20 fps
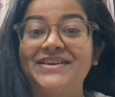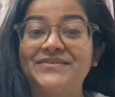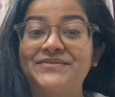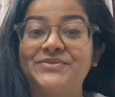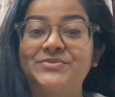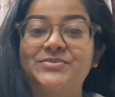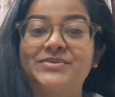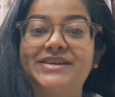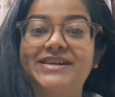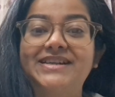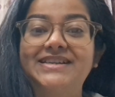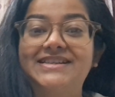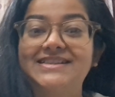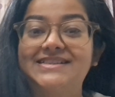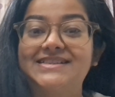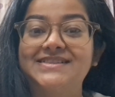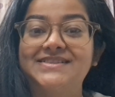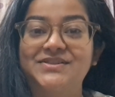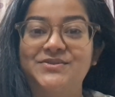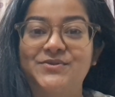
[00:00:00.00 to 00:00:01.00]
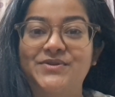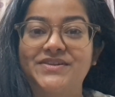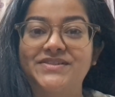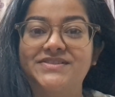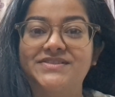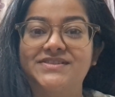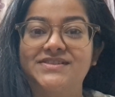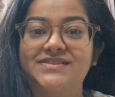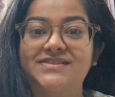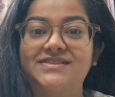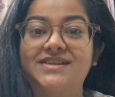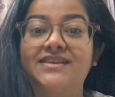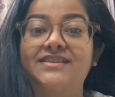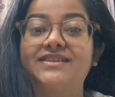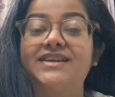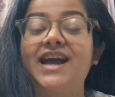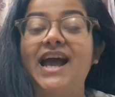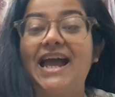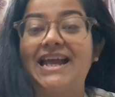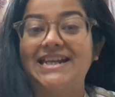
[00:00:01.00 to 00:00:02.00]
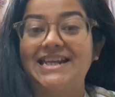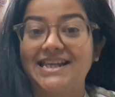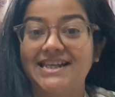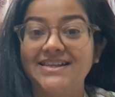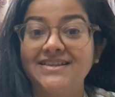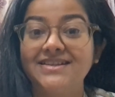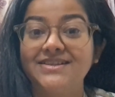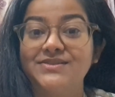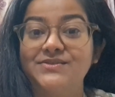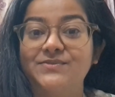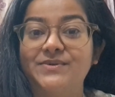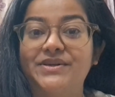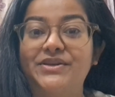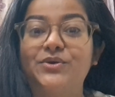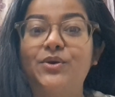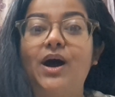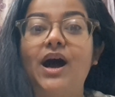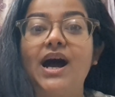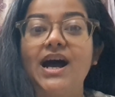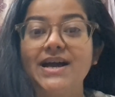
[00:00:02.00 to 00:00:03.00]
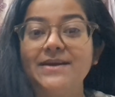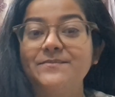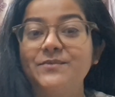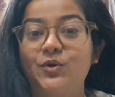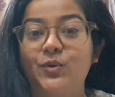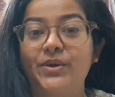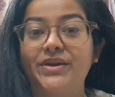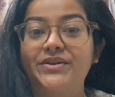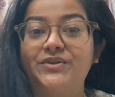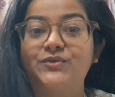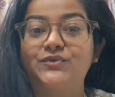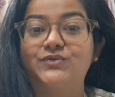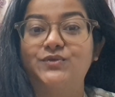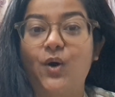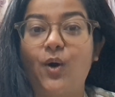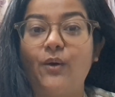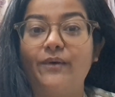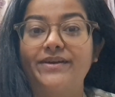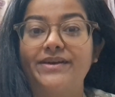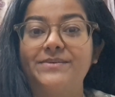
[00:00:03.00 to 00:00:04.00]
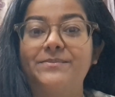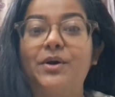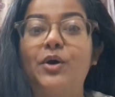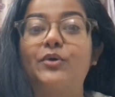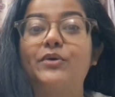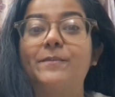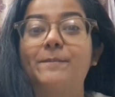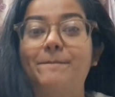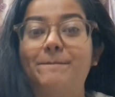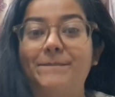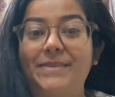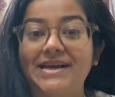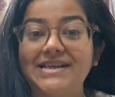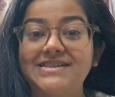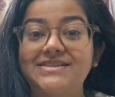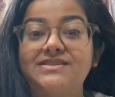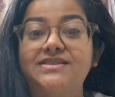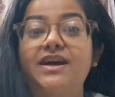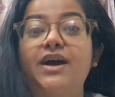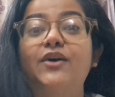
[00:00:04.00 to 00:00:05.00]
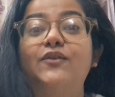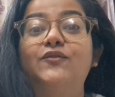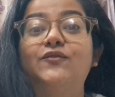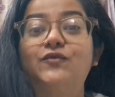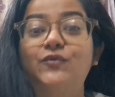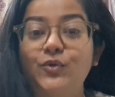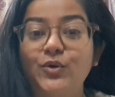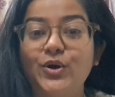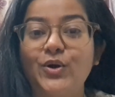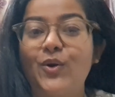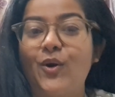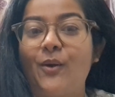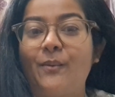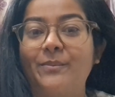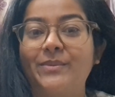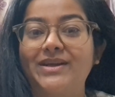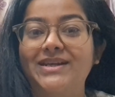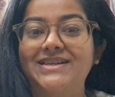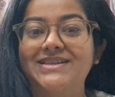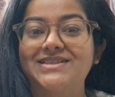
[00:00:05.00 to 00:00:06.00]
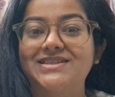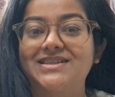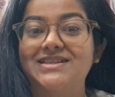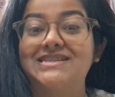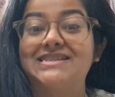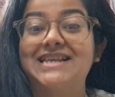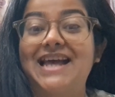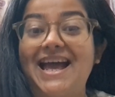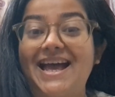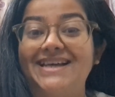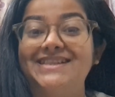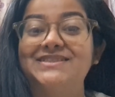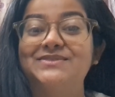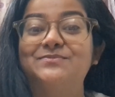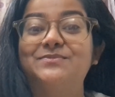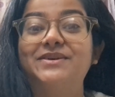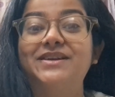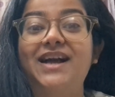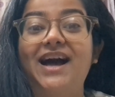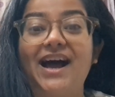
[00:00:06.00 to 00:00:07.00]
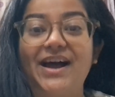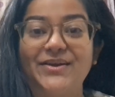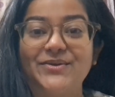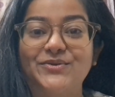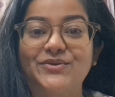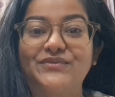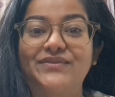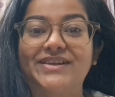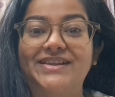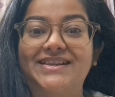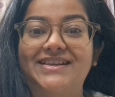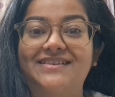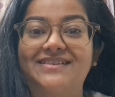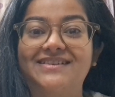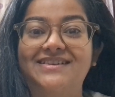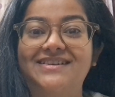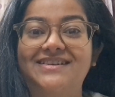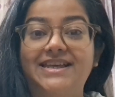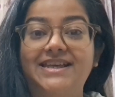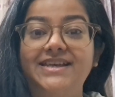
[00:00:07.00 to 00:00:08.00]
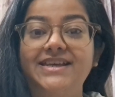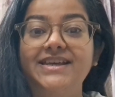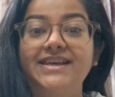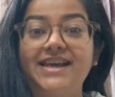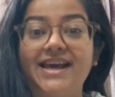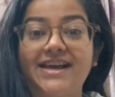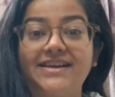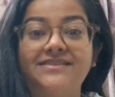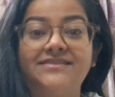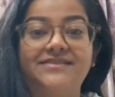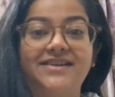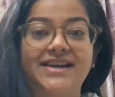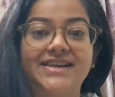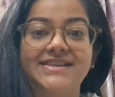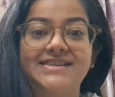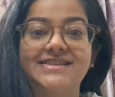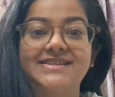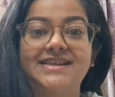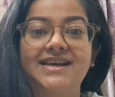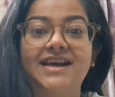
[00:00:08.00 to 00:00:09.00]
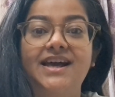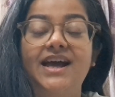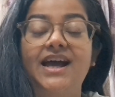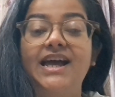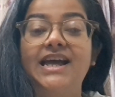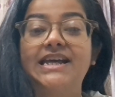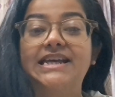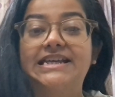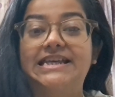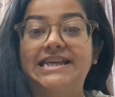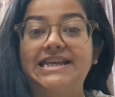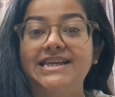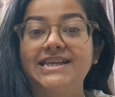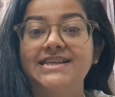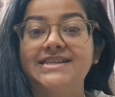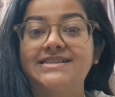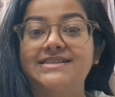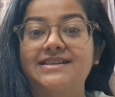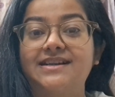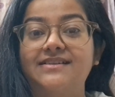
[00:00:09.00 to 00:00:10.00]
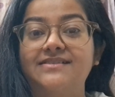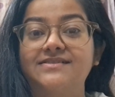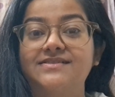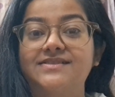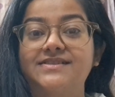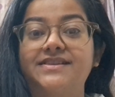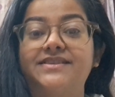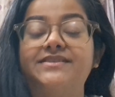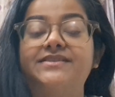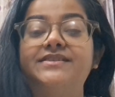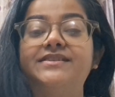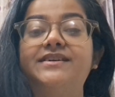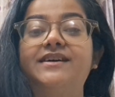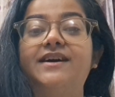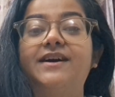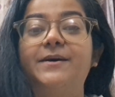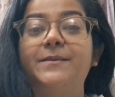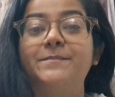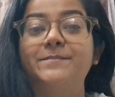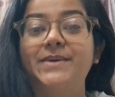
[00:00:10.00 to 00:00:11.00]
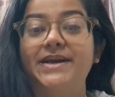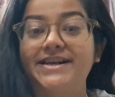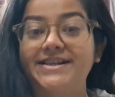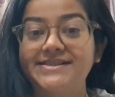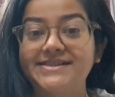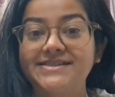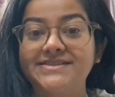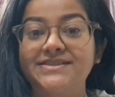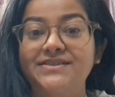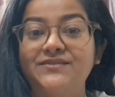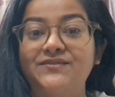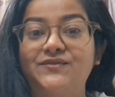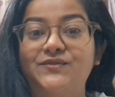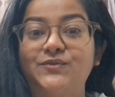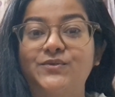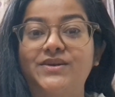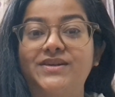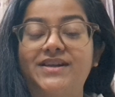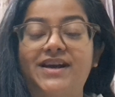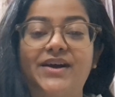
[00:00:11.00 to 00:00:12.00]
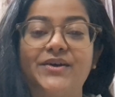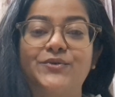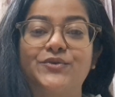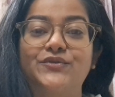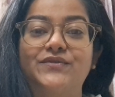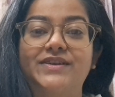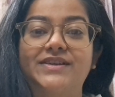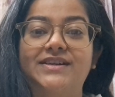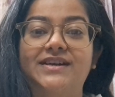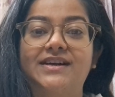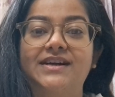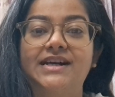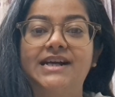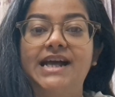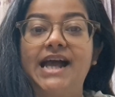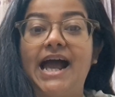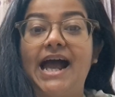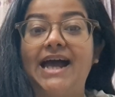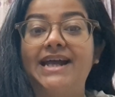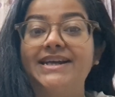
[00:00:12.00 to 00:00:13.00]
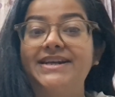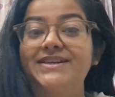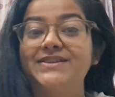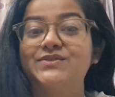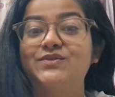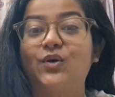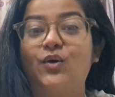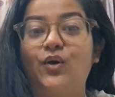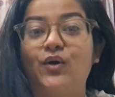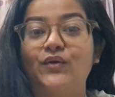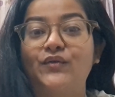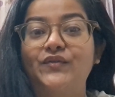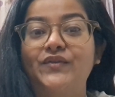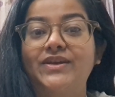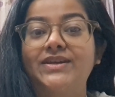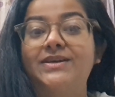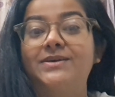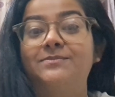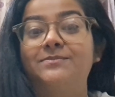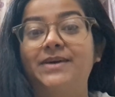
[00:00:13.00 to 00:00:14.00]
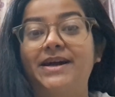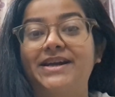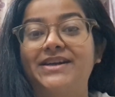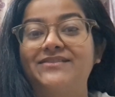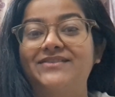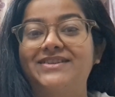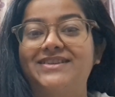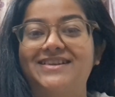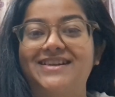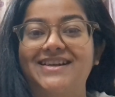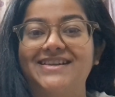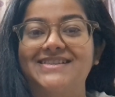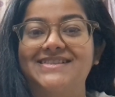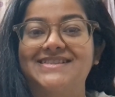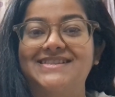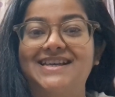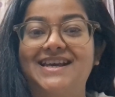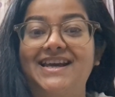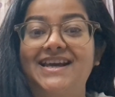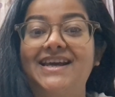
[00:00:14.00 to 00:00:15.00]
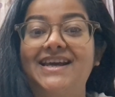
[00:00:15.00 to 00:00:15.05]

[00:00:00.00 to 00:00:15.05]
everybody, this is Nutritionist Tanya, and in this video I'm going to talk about best food combinations as per Ayurveda. Ghee and rice. Ghee is considered a medicinal food in Ayurveda and it is often combined with rice.